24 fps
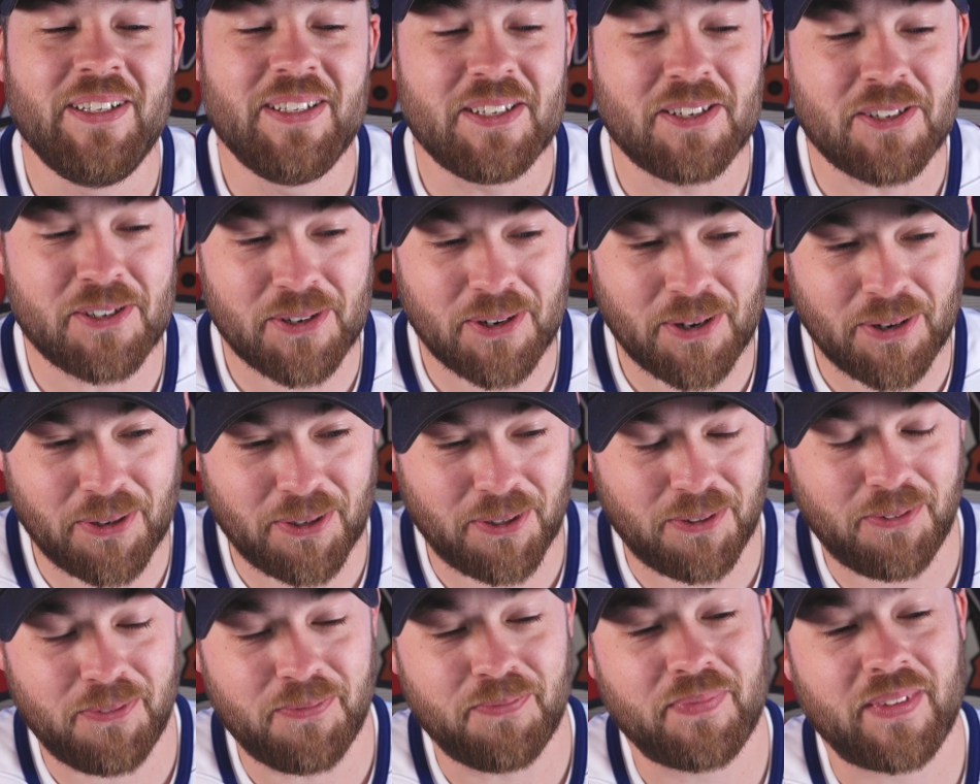
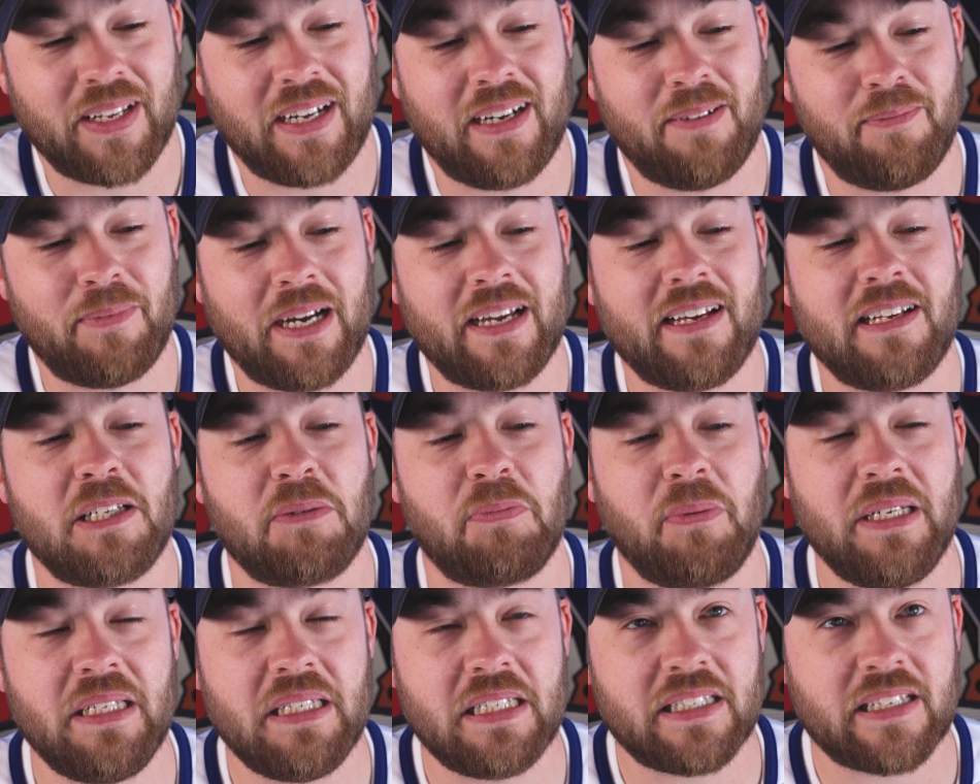So I
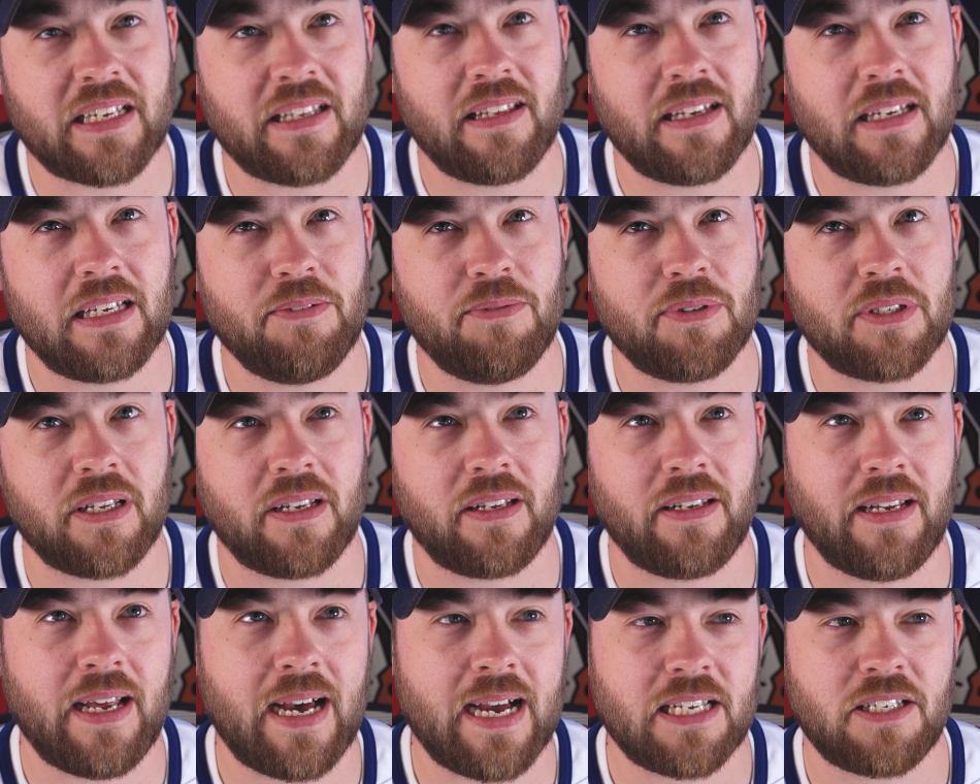explained this, I think it was
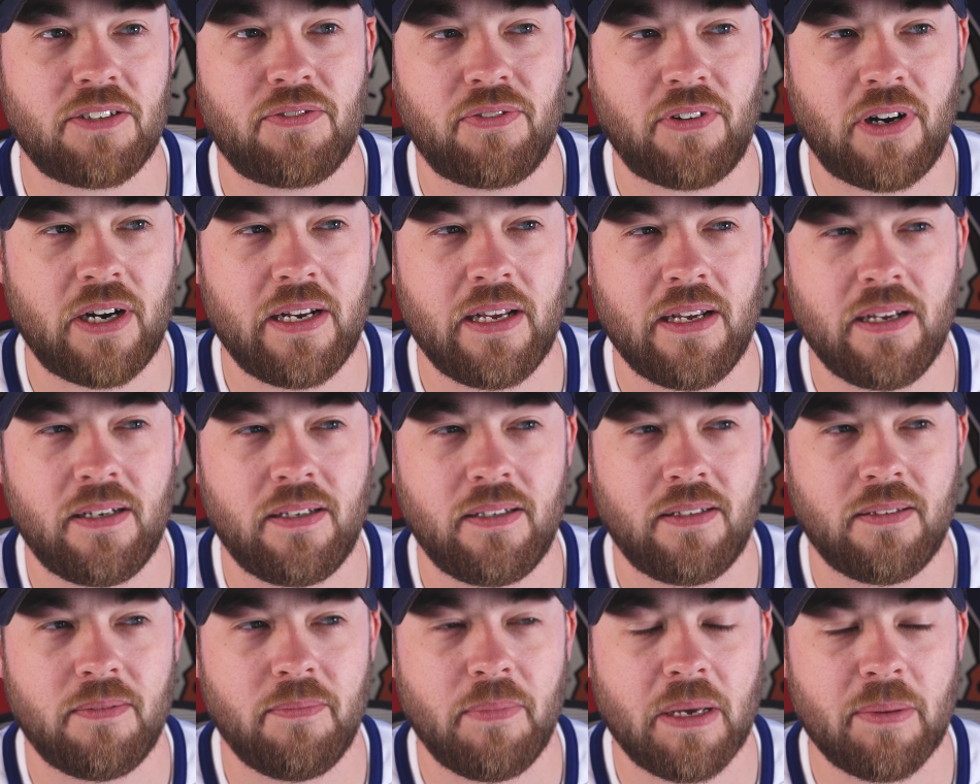at last Friday,
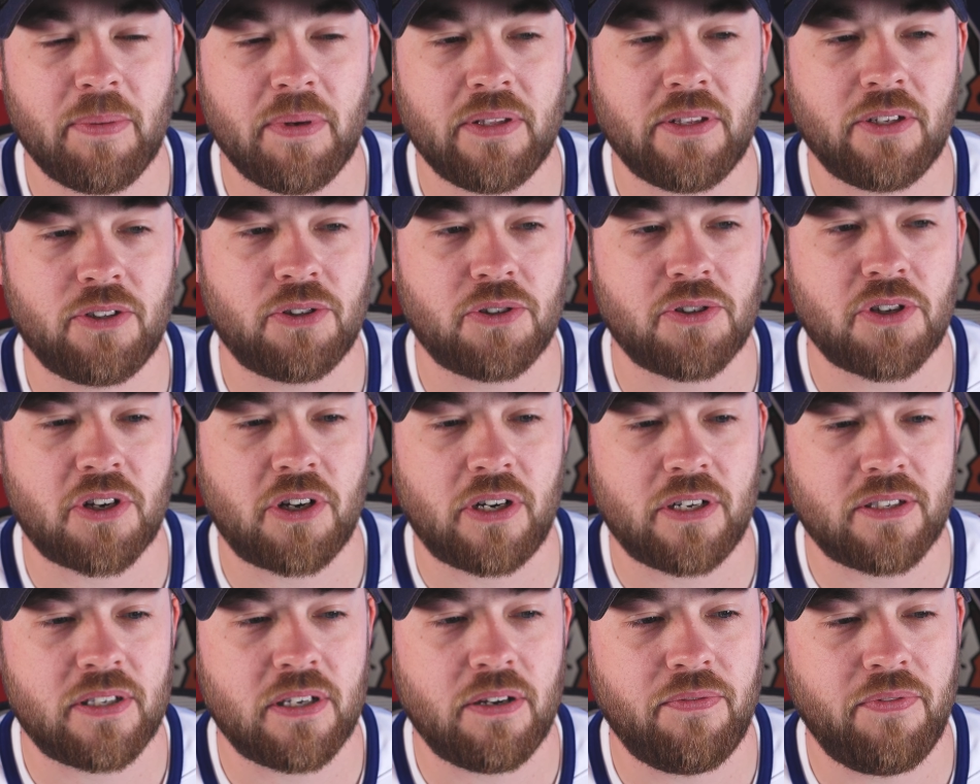maybe in the jersey
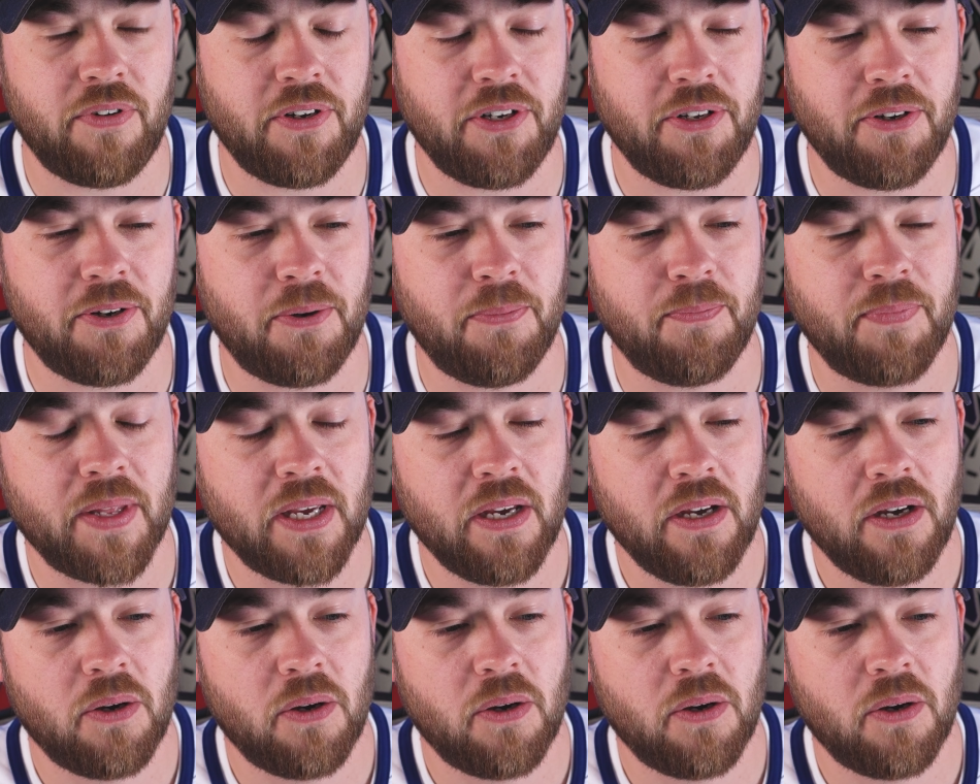concept video,